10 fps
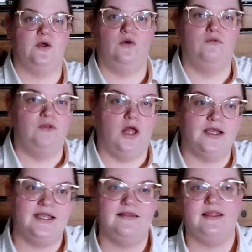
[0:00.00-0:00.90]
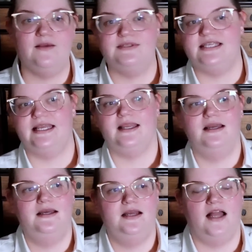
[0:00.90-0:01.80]
whole vlogging thing was I
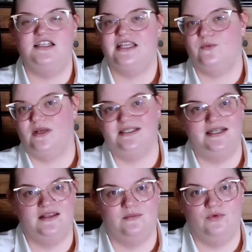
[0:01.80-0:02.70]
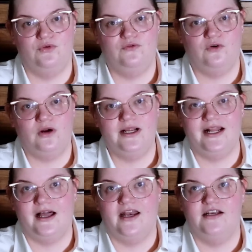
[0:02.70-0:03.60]
just wasn't in the mood for it. And I
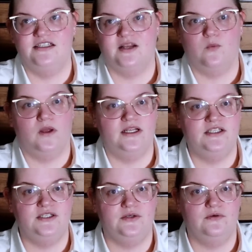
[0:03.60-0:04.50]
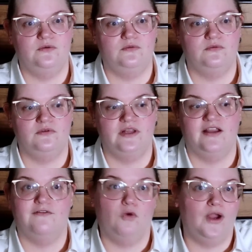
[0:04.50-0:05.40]
kind of just wanted to
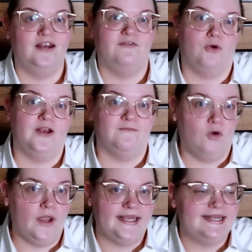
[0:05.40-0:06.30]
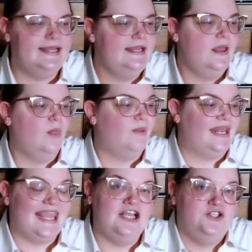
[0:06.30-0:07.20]
avoid. But I
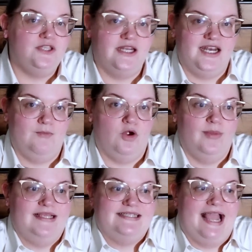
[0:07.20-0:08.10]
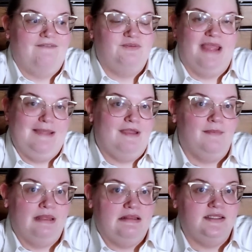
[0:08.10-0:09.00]
can't do that anymore because I have to pay my
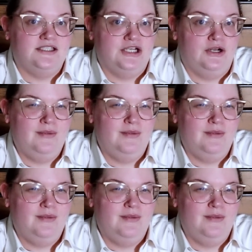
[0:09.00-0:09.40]
bills. You know what I